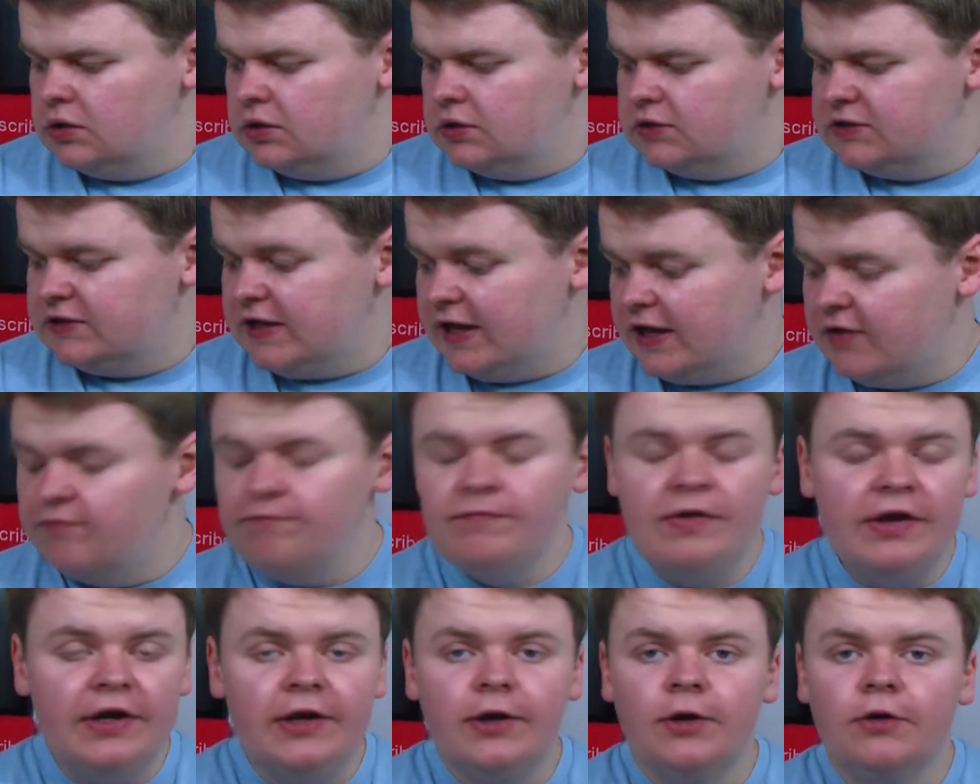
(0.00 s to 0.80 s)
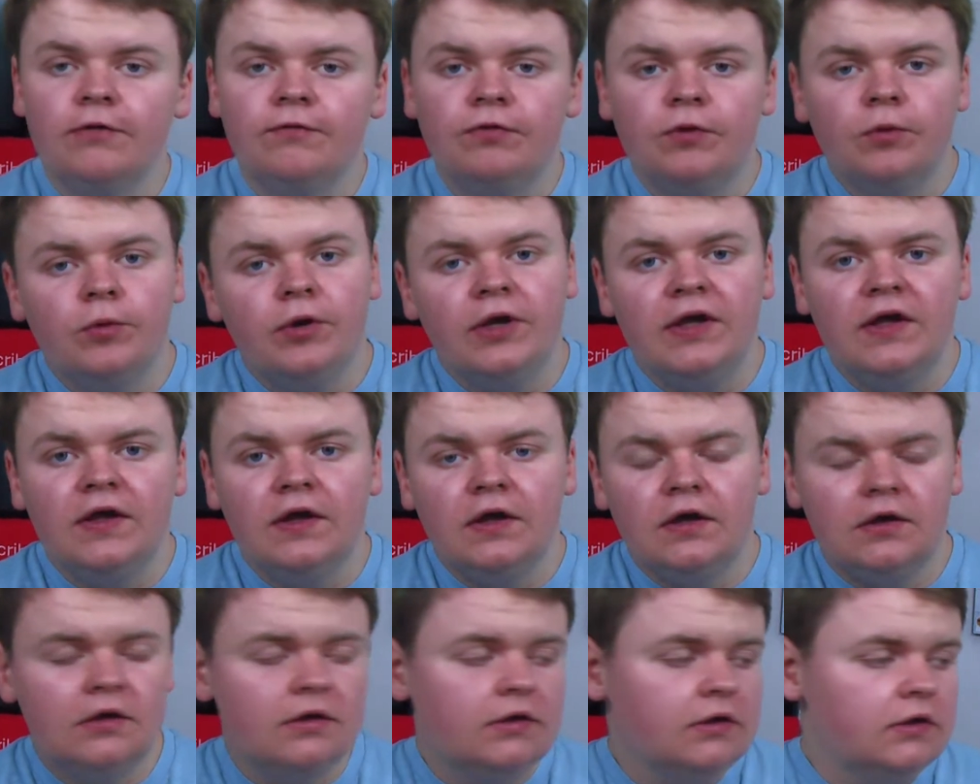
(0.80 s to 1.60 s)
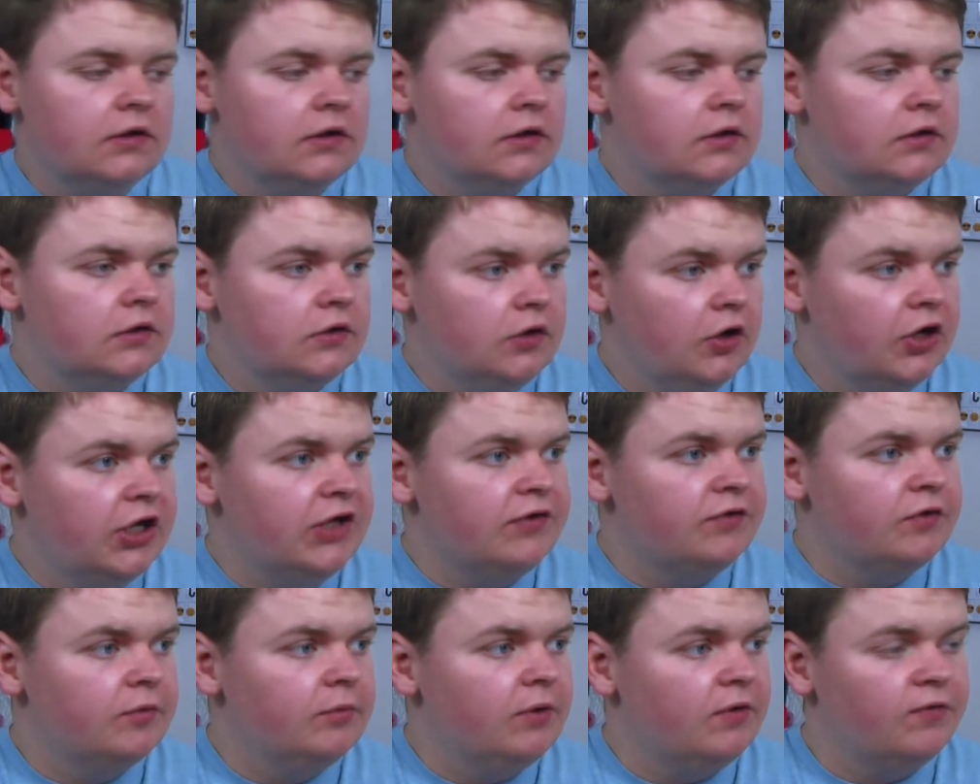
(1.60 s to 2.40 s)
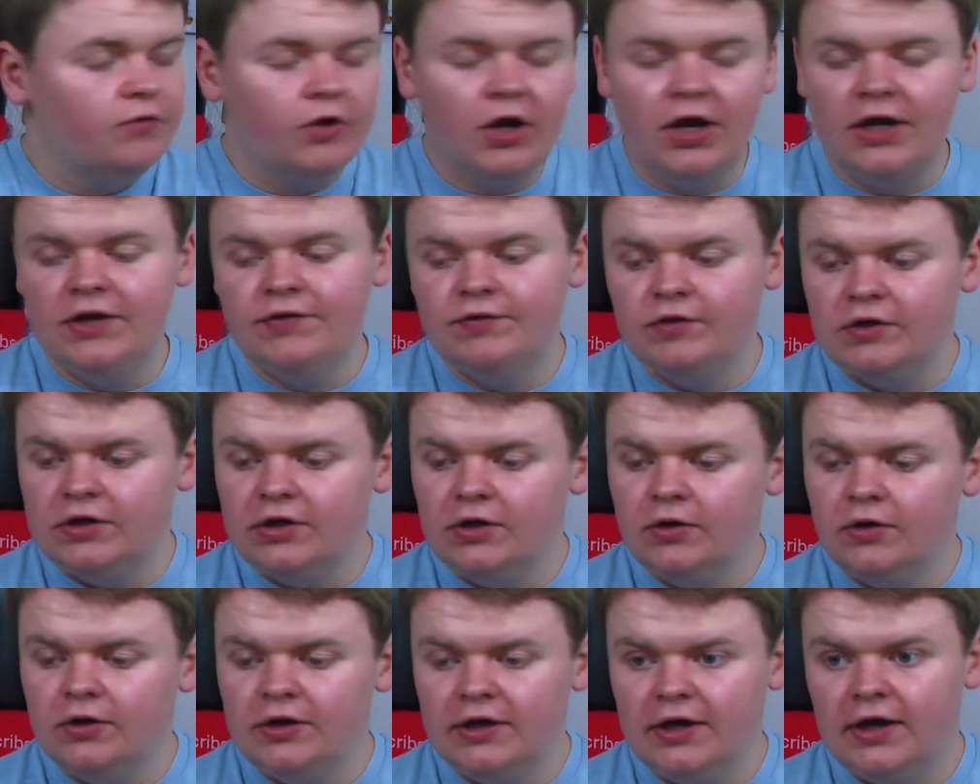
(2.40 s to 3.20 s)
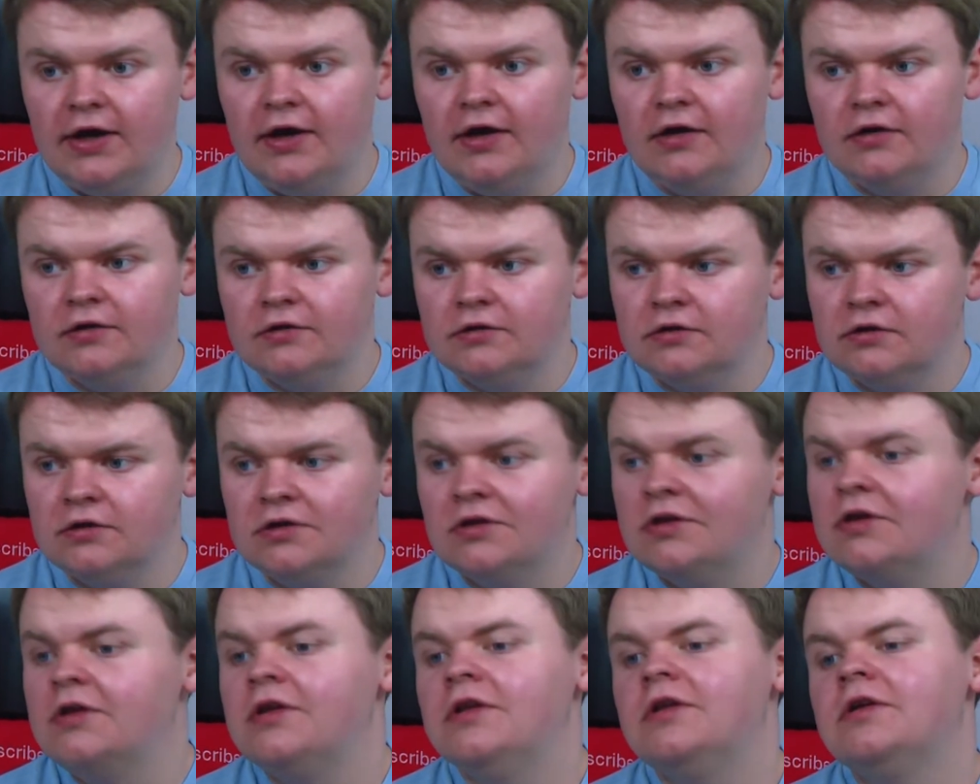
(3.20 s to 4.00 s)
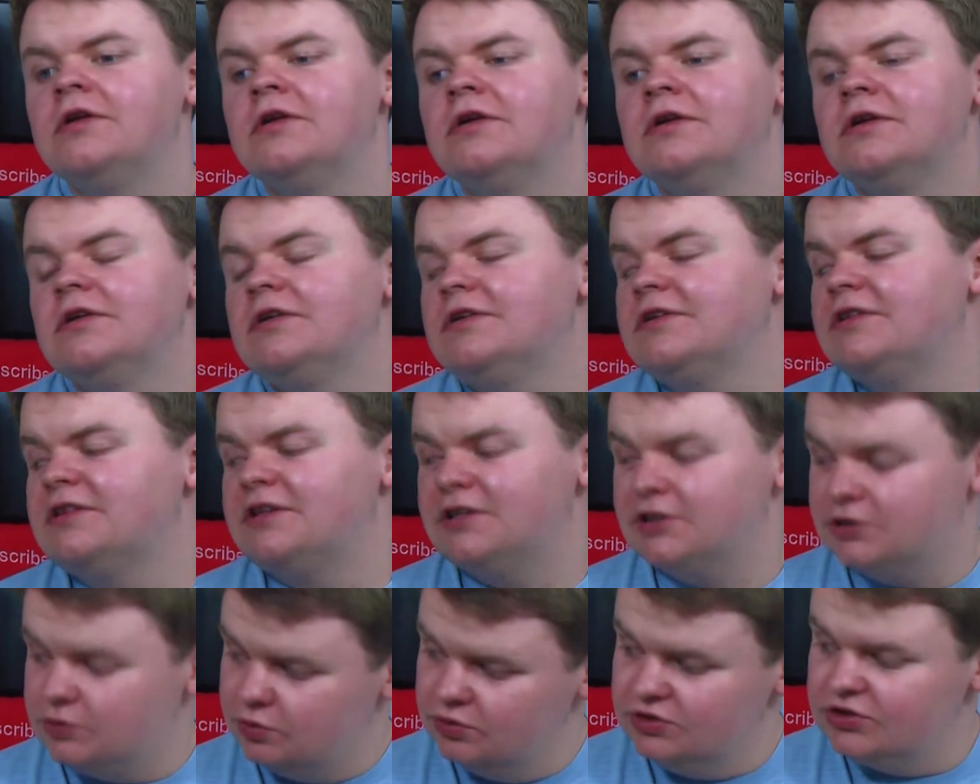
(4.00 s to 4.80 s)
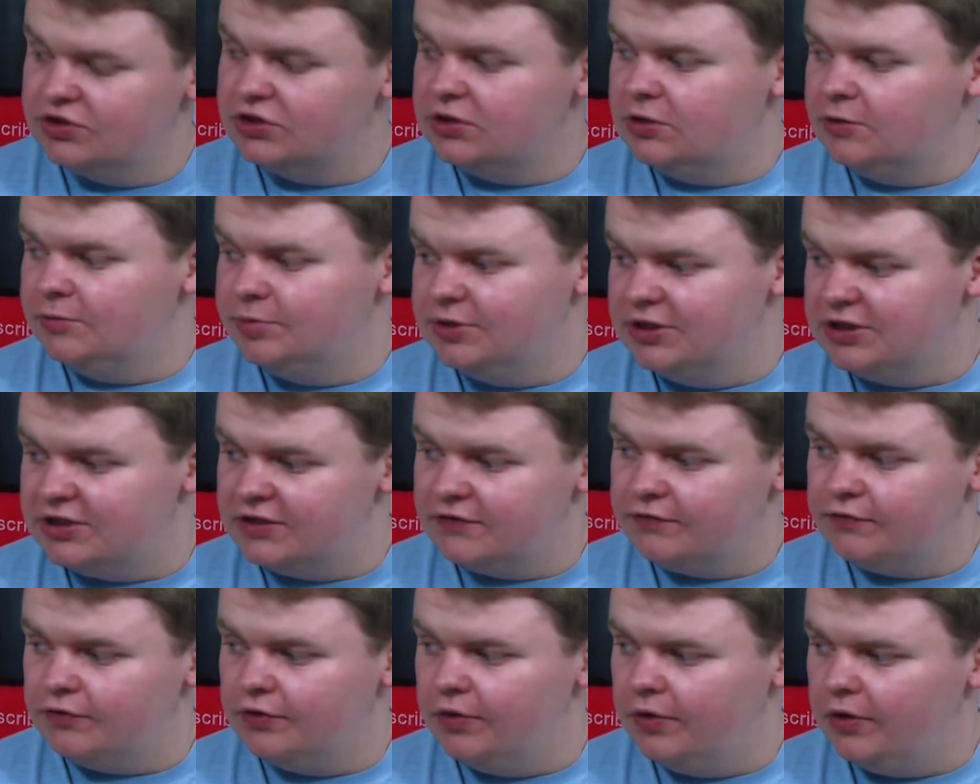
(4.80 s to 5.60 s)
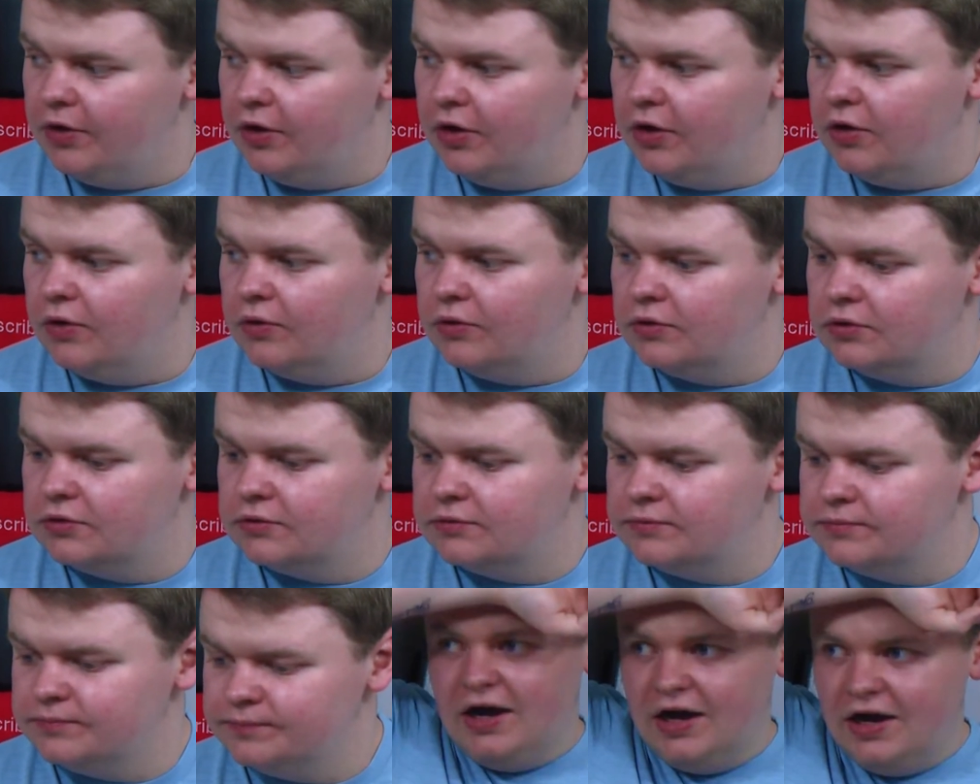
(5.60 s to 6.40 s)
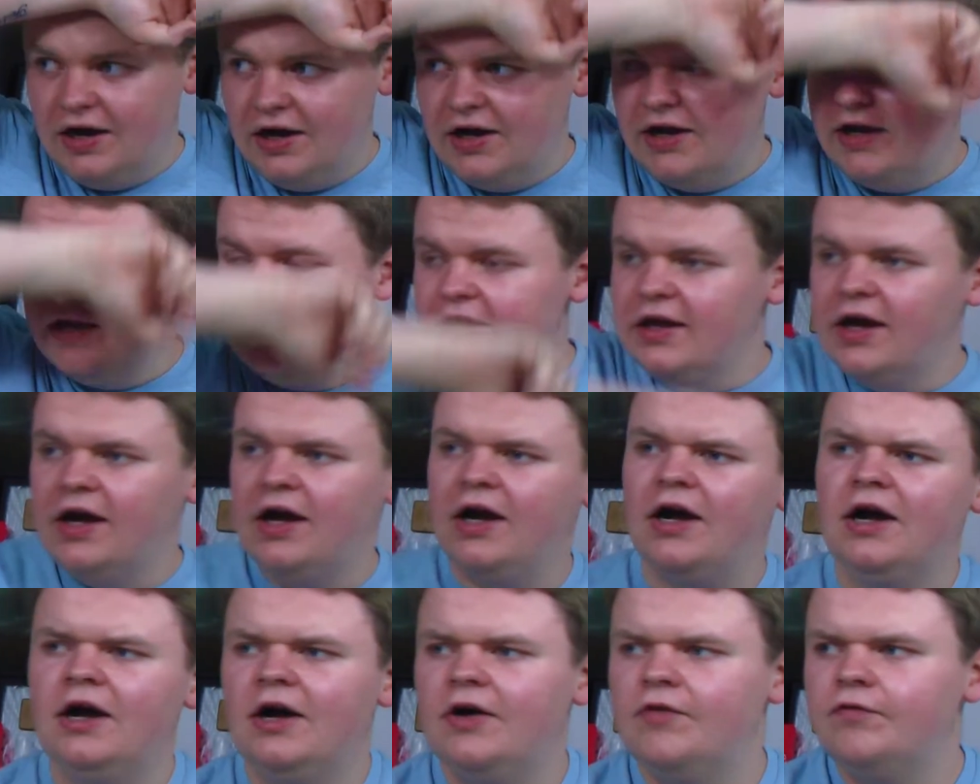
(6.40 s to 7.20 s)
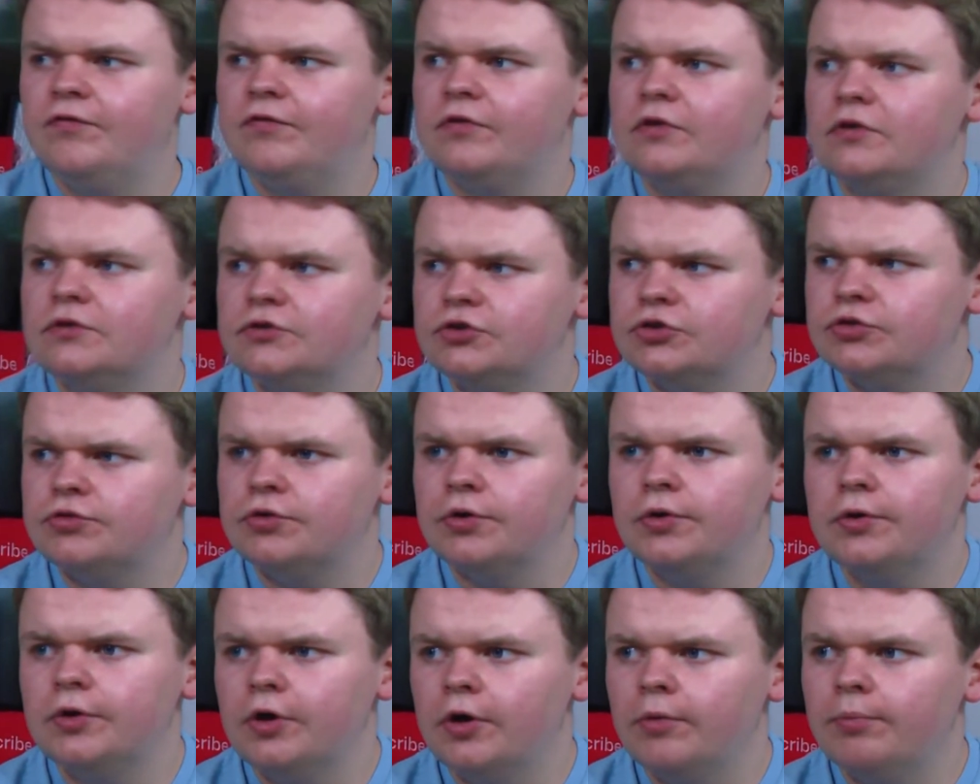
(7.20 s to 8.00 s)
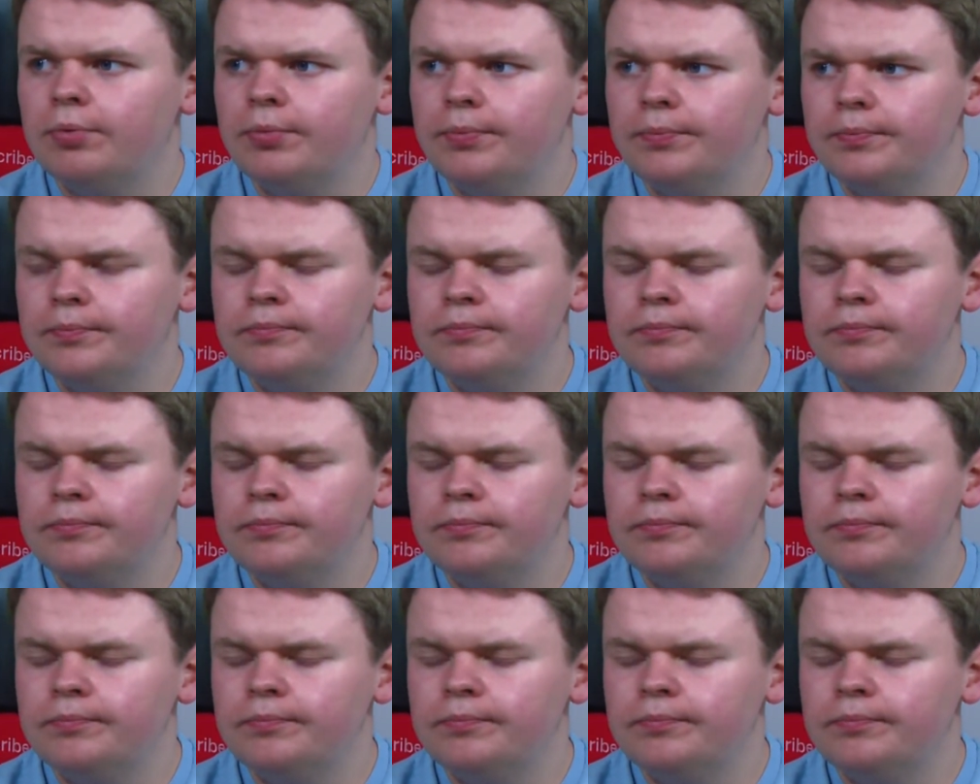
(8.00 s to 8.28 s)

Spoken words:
Second video of the week. Not even my Friday video yet. This one's a little bit different though. I have screwed up.